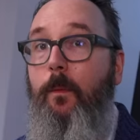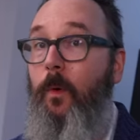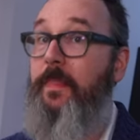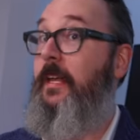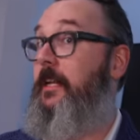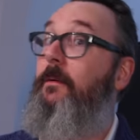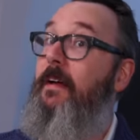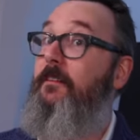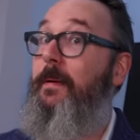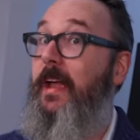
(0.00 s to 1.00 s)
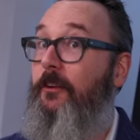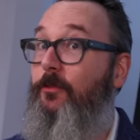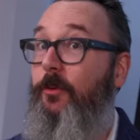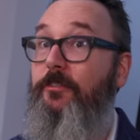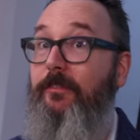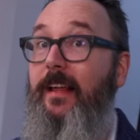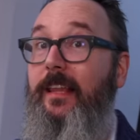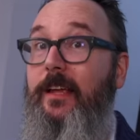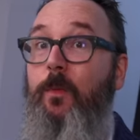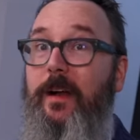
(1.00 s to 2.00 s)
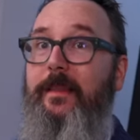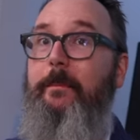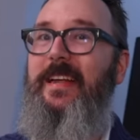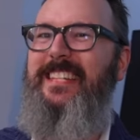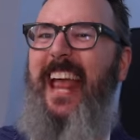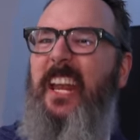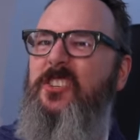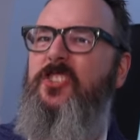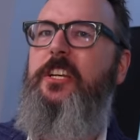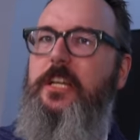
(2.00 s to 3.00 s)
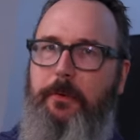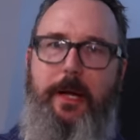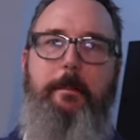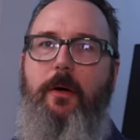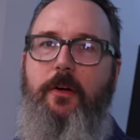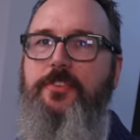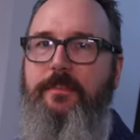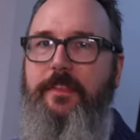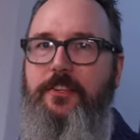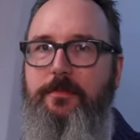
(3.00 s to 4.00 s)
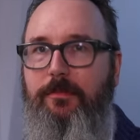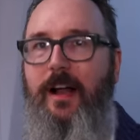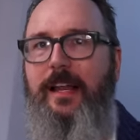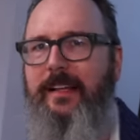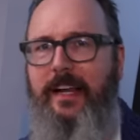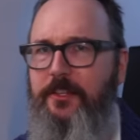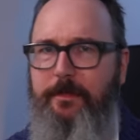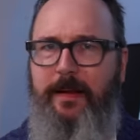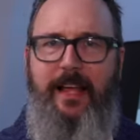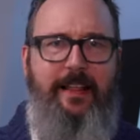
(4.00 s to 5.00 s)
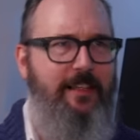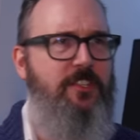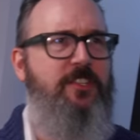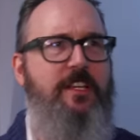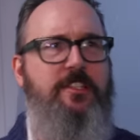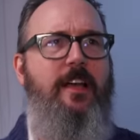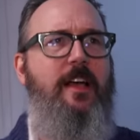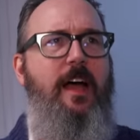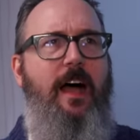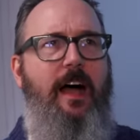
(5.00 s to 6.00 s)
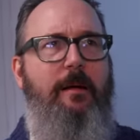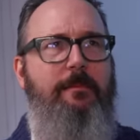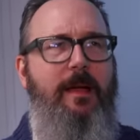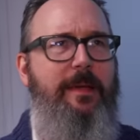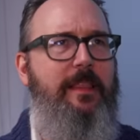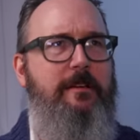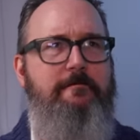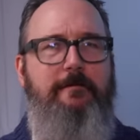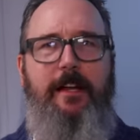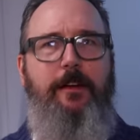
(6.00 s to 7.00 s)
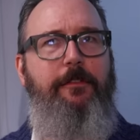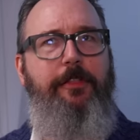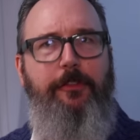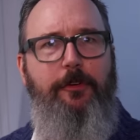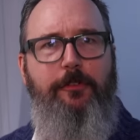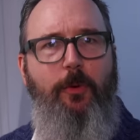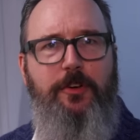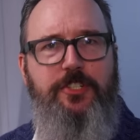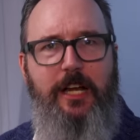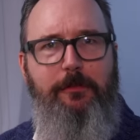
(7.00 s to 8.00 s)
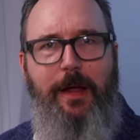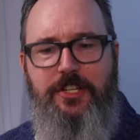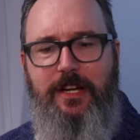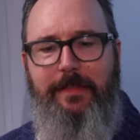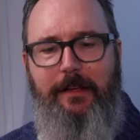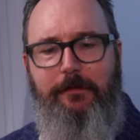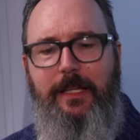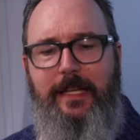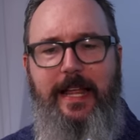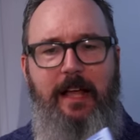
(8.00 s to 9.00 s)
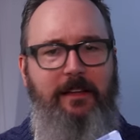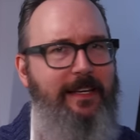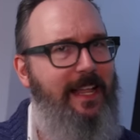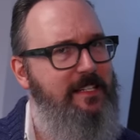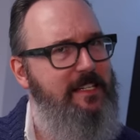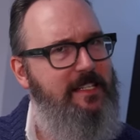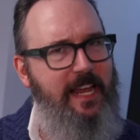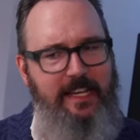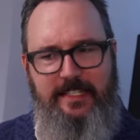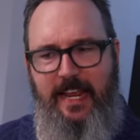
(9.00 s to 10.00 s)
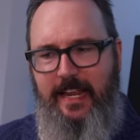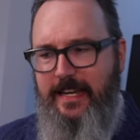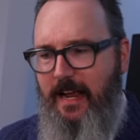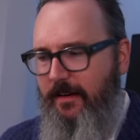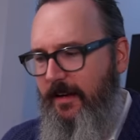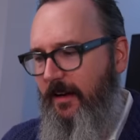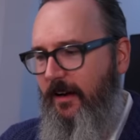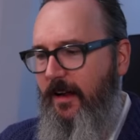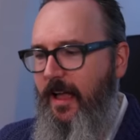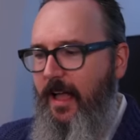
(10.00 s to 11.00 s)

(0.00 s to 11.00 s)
One thing you don't have to pay extra is frankly one of the best engineering parts of this product, and it's been like this since uh, probably the, I don't know, third or fourth generation of they really nailed it. That's this kickstand down here.